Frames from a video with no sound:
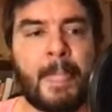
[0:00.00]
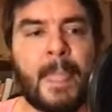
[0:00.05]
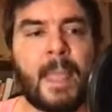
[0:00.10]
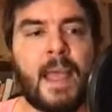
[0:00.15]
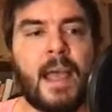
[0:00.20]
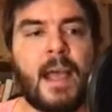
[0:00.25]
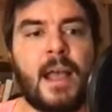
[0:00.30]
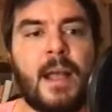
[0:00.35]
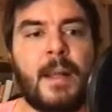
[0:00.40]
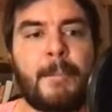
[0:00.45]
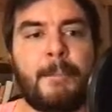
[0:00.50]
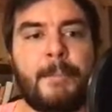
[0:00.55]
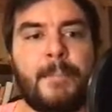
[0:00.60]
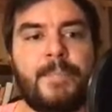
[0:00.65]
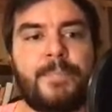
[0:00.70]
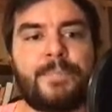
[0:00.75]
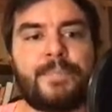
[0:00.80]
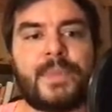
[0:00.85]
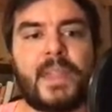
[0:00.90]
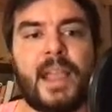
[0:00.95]

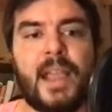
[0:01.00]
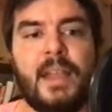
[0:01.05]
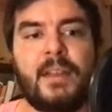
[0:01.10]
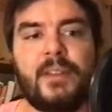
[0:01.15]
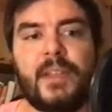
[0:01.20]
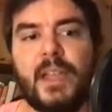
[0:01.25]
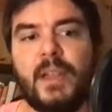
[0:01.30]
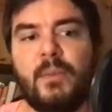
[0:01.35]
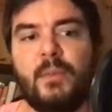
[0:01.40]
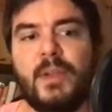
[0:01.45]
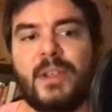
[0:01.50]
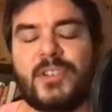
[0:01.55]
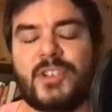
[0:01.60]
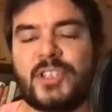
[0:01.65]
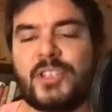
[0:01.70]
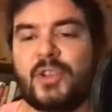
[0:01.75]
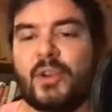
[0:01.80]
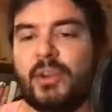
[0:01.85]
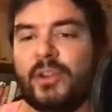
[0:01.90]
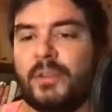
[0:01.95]
Um, and then we're just
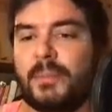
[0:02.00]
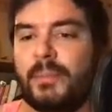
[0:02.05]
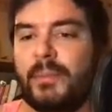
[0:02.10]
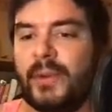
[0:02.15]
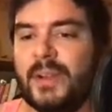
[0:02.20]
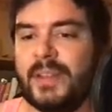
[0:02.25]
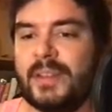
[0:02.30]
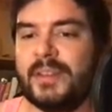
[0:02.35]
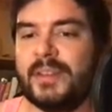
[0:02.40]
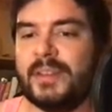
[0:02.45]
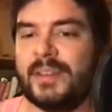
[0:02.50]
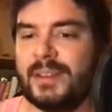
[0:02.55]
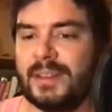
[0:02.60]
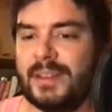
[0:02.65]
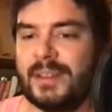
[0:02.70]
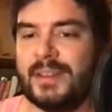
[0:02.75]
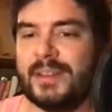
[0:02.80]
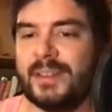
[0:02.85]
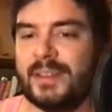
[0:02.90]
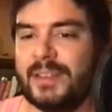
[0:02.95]
going to print it in a,
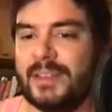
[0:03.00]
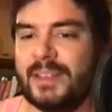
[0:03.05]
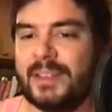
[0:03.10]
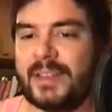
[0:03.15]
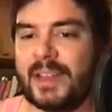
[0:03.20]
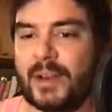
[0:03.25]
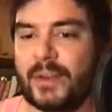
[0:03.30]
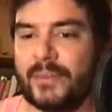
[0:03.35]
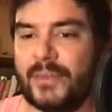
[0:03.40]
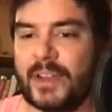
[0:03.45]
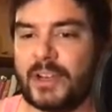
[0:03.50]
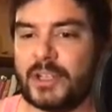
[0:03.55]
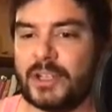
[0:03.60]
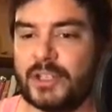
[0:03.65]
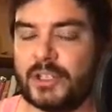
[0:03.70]
in a neat kind of fashion.